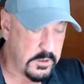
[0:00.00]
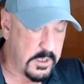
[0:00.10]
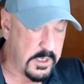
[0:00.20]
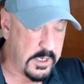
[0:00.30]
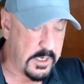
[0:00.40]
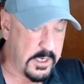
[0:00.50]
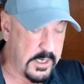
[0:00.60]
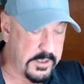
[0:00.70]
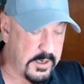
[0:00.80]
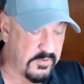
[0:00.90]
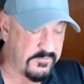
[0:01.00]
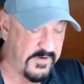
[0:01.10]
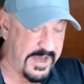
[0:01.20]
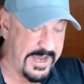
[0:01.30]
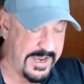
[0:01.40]
Uh, number
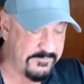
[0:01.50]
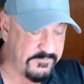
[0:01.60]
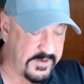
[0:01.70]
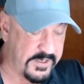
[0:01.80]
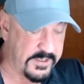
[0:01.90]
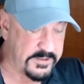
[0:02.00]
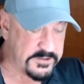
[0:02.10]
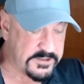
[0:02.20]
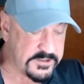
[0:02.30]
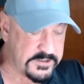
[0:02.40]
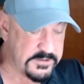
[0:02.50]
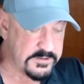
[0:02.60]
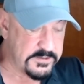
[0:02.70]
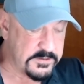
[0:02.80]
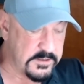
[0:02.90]
five is,
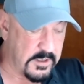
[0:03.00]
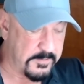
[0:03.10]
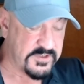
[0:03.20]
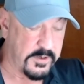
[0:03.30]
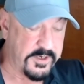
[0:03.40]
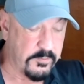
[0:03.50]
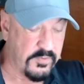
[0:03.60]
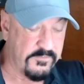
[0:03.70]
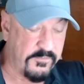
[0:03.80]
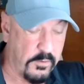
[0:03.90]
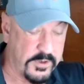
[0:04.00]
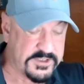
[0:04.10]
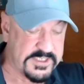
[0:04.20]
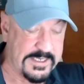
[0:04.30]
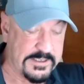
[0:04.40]
I'm sorry, number four
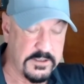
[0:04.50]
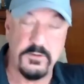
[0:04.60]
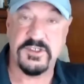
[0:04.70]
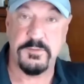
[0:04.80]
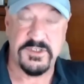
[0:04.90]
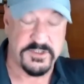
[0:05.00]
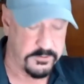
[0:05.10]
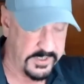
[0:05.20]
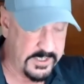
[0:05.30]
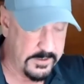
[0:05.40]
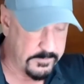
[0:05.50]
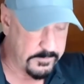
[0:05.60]
is Saint Louis, Missouri.